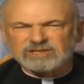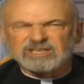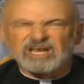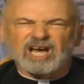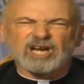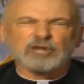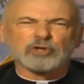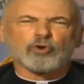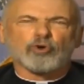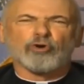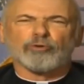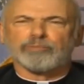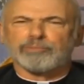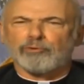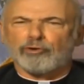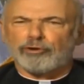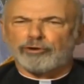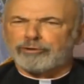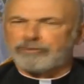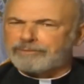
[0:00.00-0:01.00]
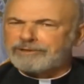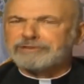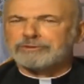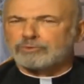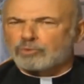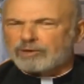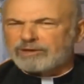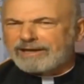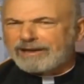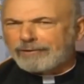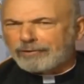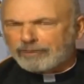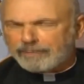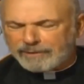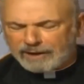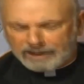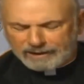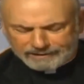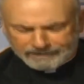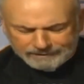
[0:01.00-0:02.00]
Non-corporeal means without a
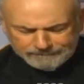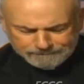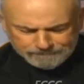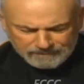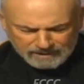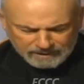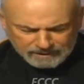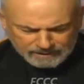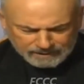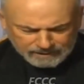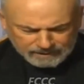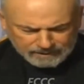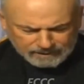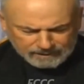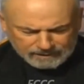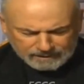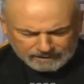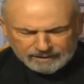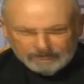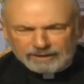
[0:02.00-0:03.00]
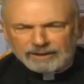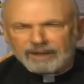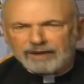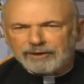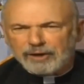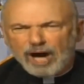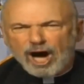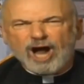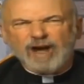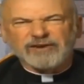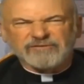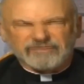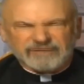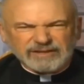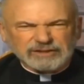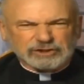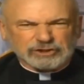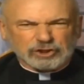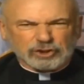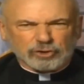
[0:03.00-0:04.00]
body,
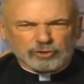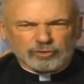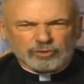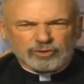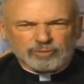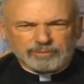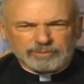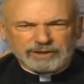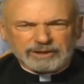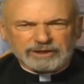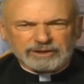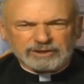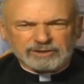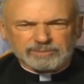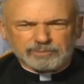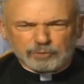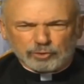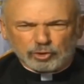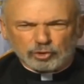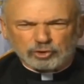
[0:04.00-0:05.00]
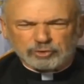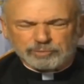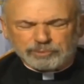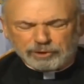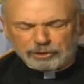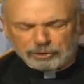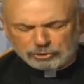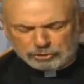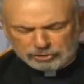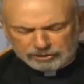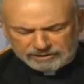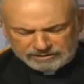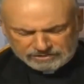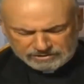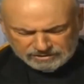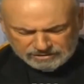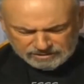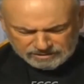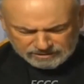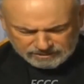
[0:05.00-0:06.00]
non-physical beings, pure spiritual
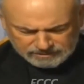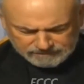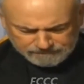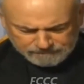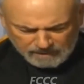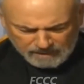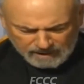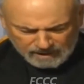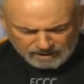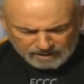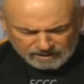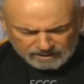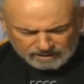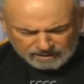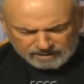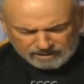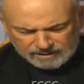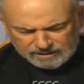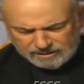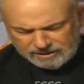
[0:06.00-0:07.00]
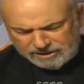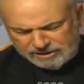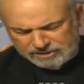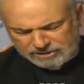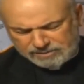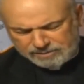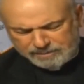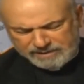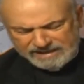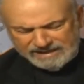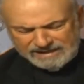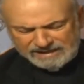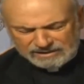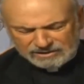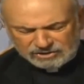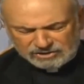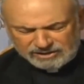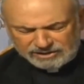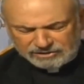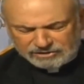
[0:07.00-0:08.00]
essences. These
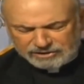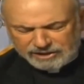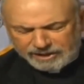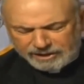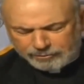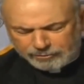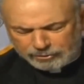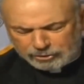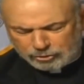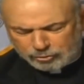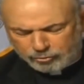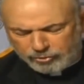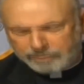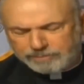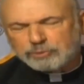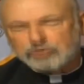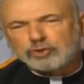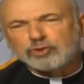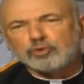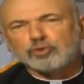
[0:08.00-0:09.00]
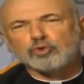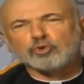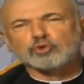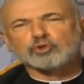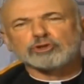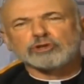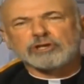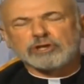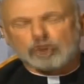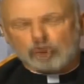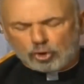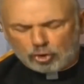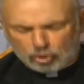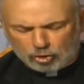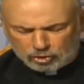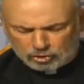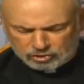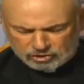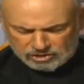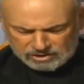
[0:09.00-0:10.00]
beings that sacred scripture usually
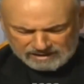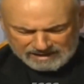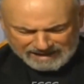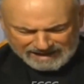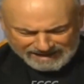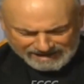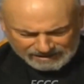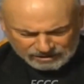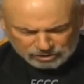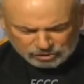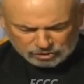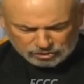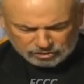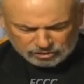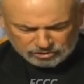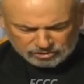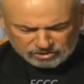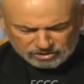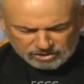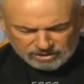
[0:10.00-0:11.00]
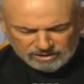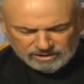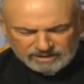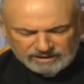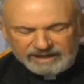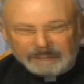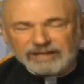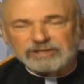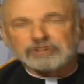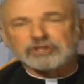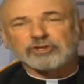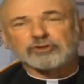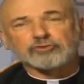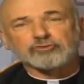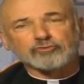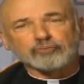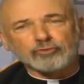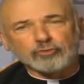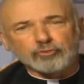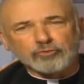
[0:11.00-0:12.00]
calls angels is a
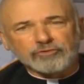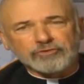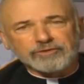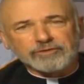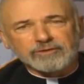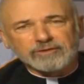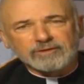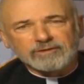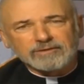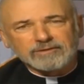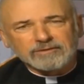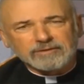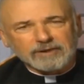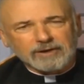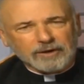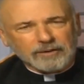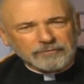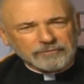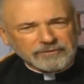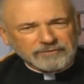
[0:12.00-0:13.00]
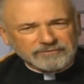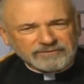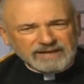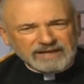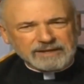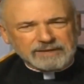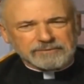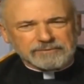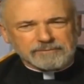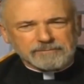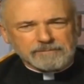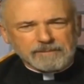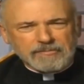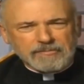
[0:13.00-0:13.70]
truth of the faith.